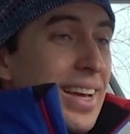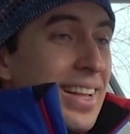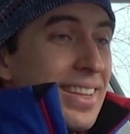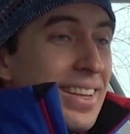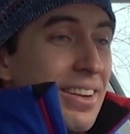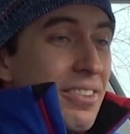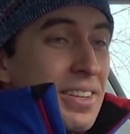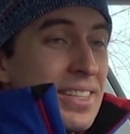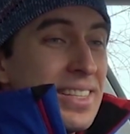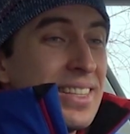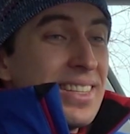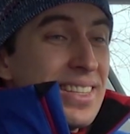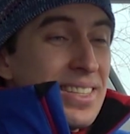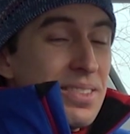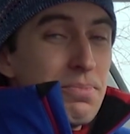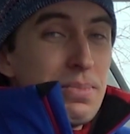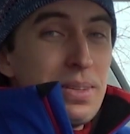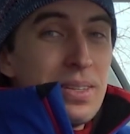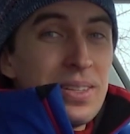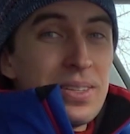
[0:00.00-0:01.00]
and everything
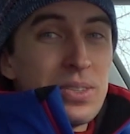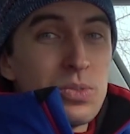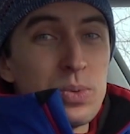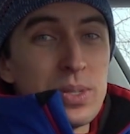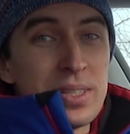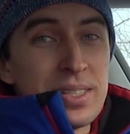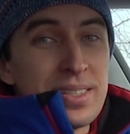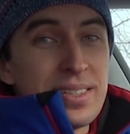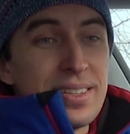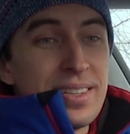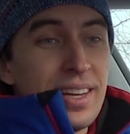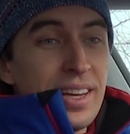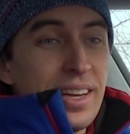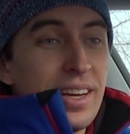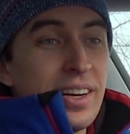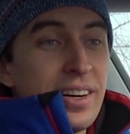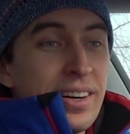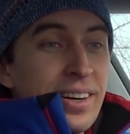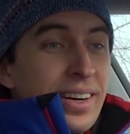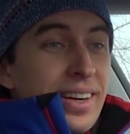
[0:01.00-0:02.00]
is built with
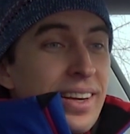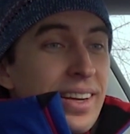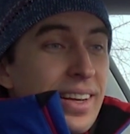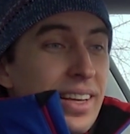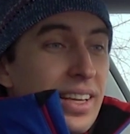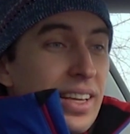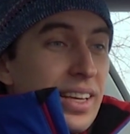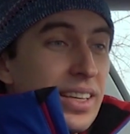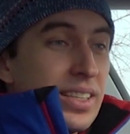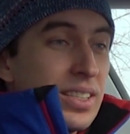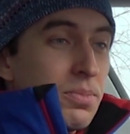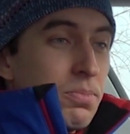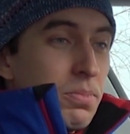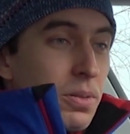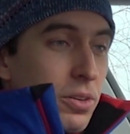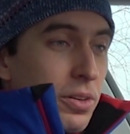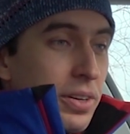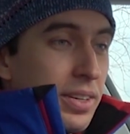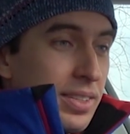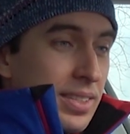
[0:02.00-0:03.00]
their
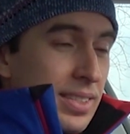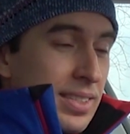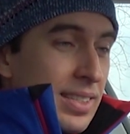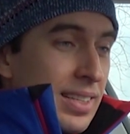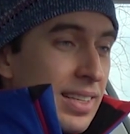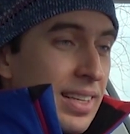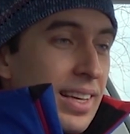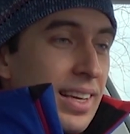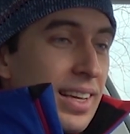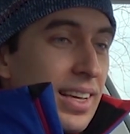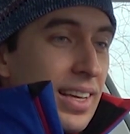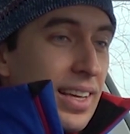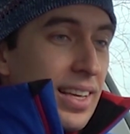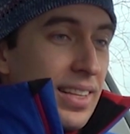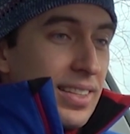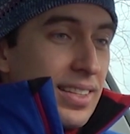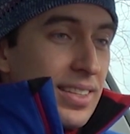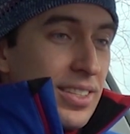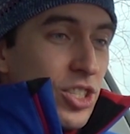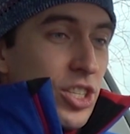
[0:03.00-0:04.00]
experience,
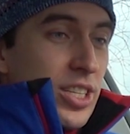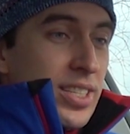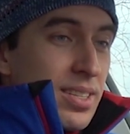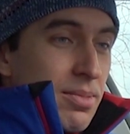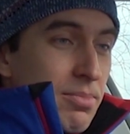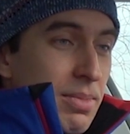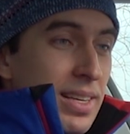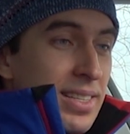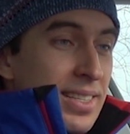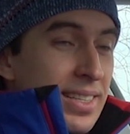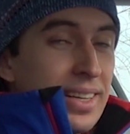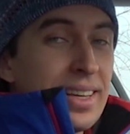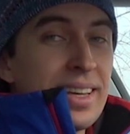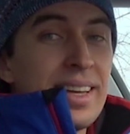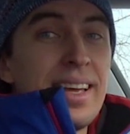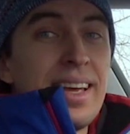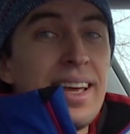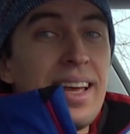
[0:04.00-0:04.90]
and it's just amazing.